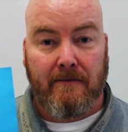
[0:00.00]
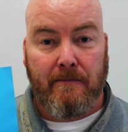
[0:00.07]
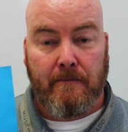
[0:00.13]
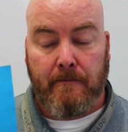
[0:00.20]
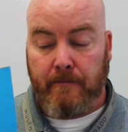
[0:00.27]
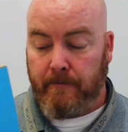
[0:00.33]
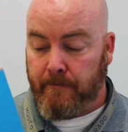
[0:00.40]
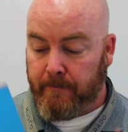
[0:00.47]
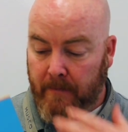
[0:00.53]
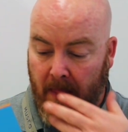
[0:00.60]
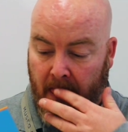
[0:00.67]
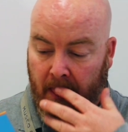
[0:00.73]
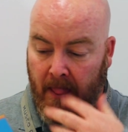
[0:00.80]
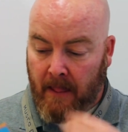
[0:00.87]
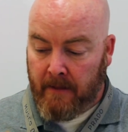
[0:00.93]

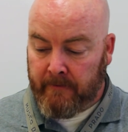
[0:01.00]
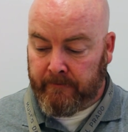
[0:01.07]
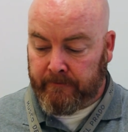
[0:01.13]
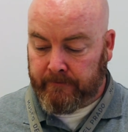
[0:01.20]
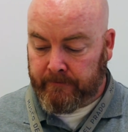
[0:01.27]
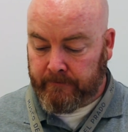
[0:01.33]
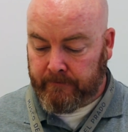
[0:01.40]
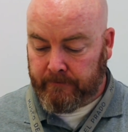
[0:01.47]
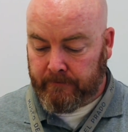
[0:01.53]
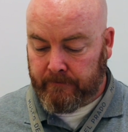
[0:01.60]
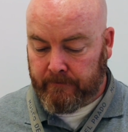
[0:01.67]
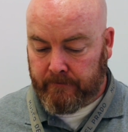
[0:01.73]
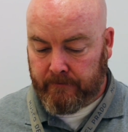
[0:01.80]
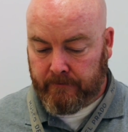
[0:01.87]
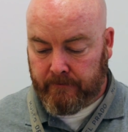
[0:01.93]

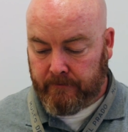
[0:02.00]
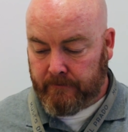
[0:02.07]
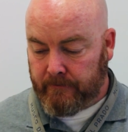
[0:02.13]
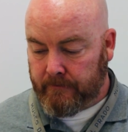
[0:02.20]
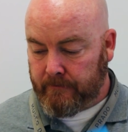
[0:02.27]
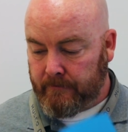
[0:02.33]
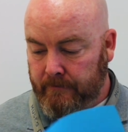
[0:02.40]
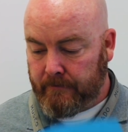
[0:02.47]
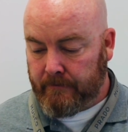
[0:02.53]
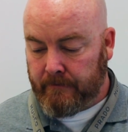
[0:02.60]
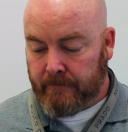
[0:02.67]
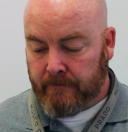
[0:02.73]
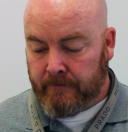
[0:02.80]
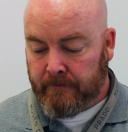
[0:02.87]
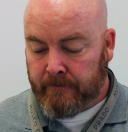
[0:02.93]

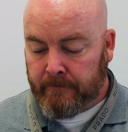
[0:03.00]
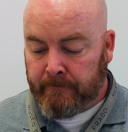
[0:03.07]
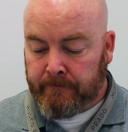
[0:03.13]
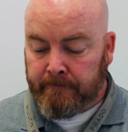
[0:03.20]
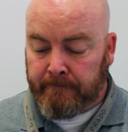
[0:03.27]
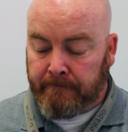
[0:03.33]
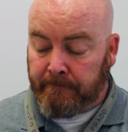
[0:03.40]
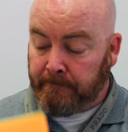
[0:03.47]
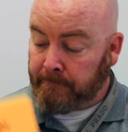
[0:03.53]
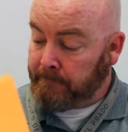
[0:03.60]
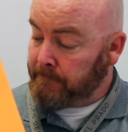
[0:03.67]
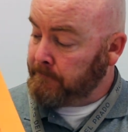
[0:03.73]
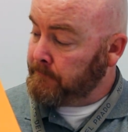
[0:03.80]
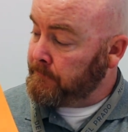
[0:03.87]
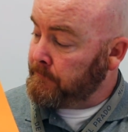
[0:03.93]

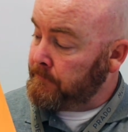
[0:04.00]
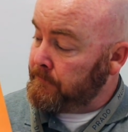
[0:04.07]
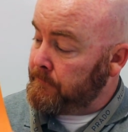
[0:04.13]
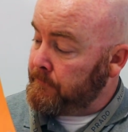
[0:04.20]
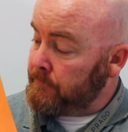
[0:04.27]
Nothing is said.